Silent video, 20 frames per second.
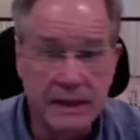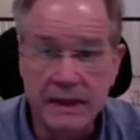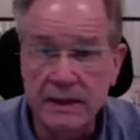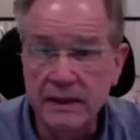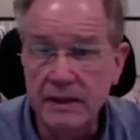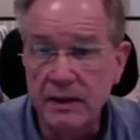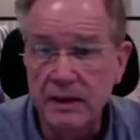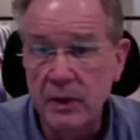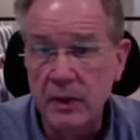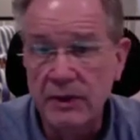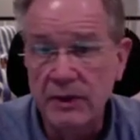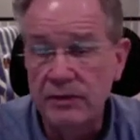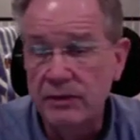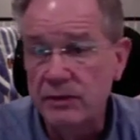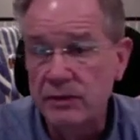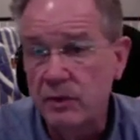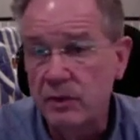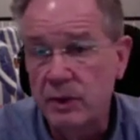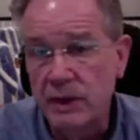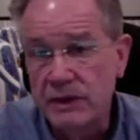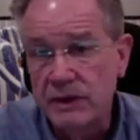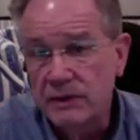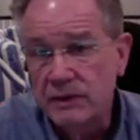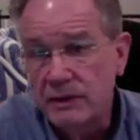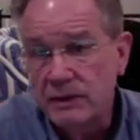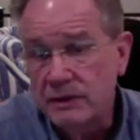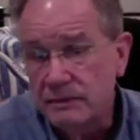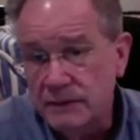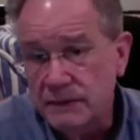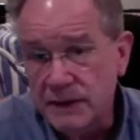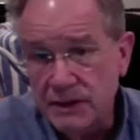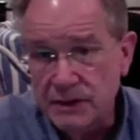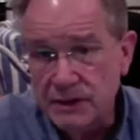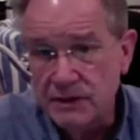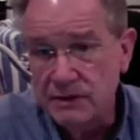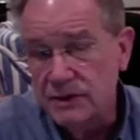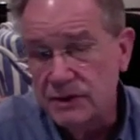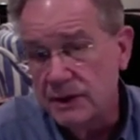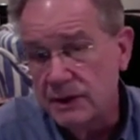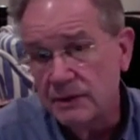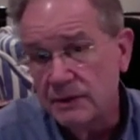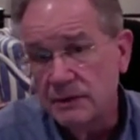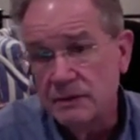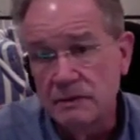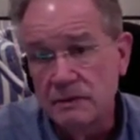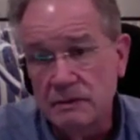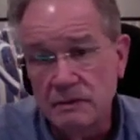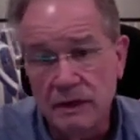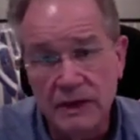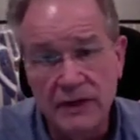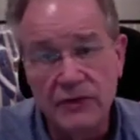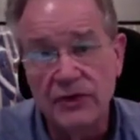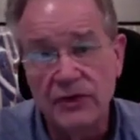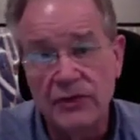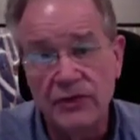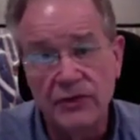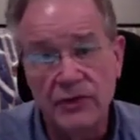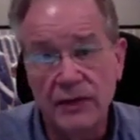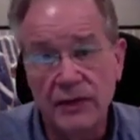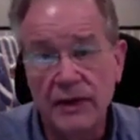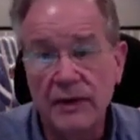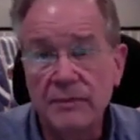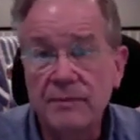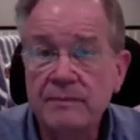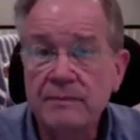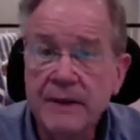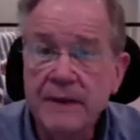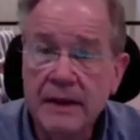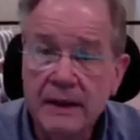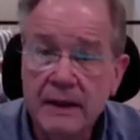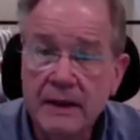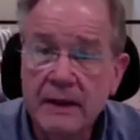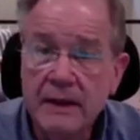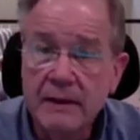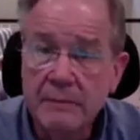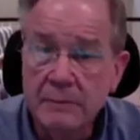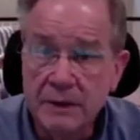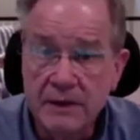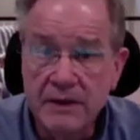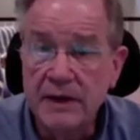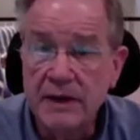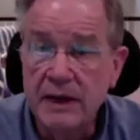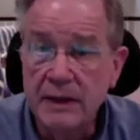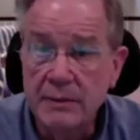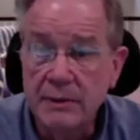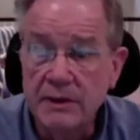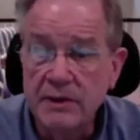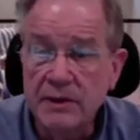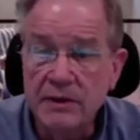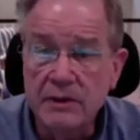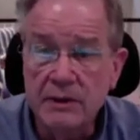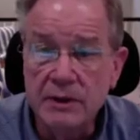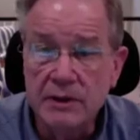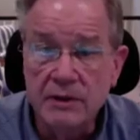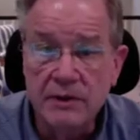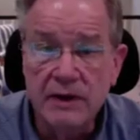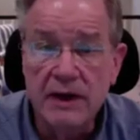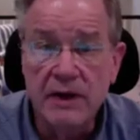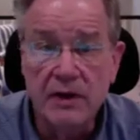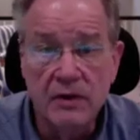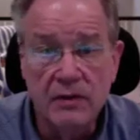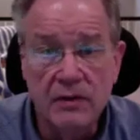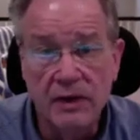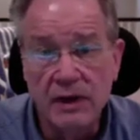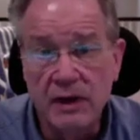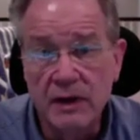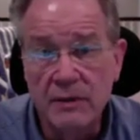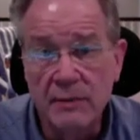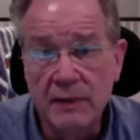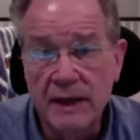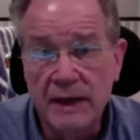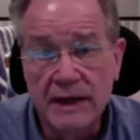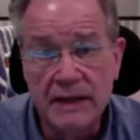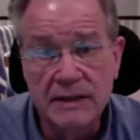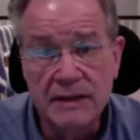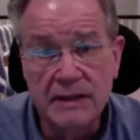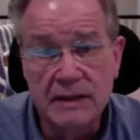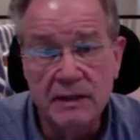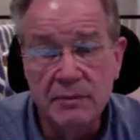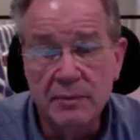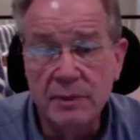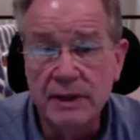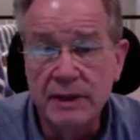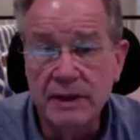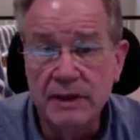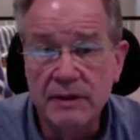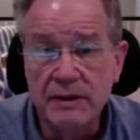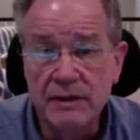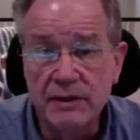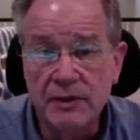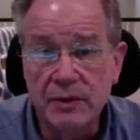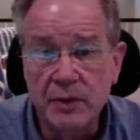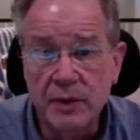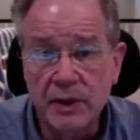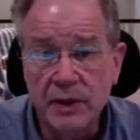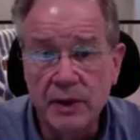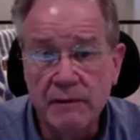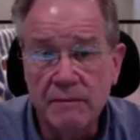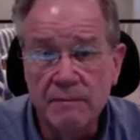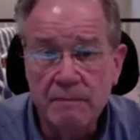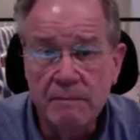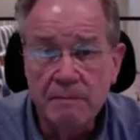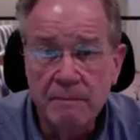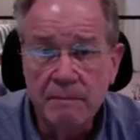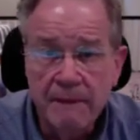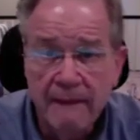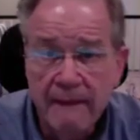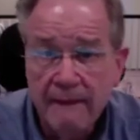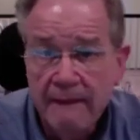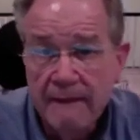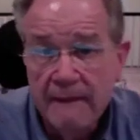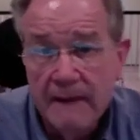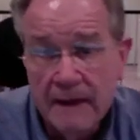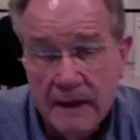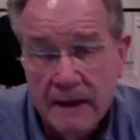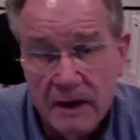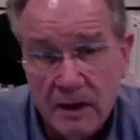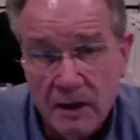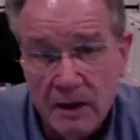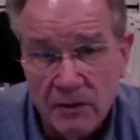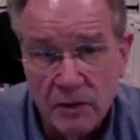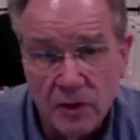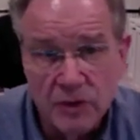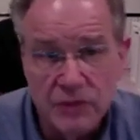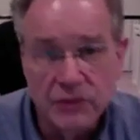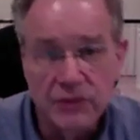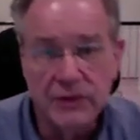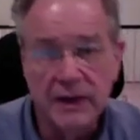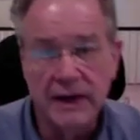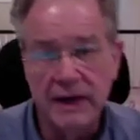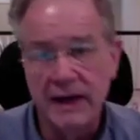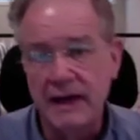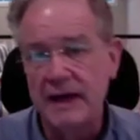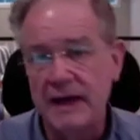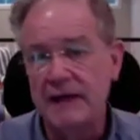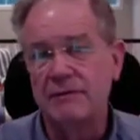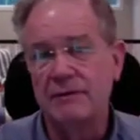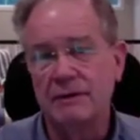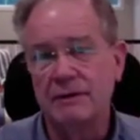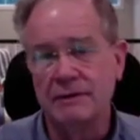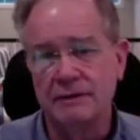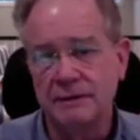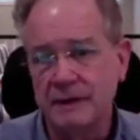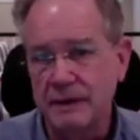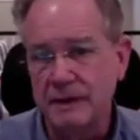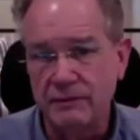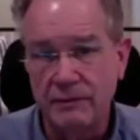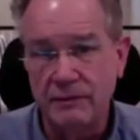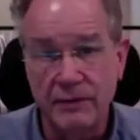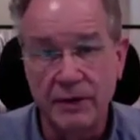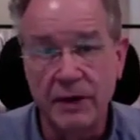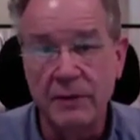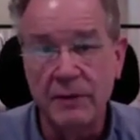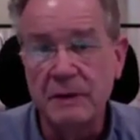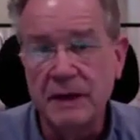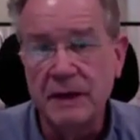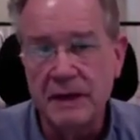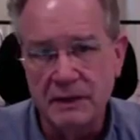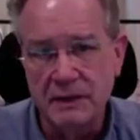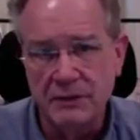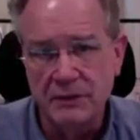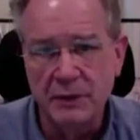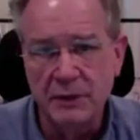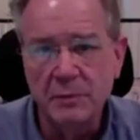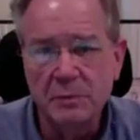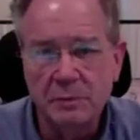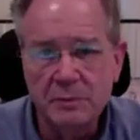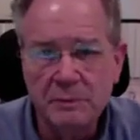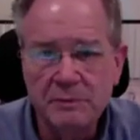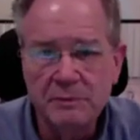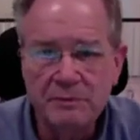their way through whatever issues it raises for them, but they're able to do it. You got to overcome that as a competitor as well. And of course, you've got to have a very meaningful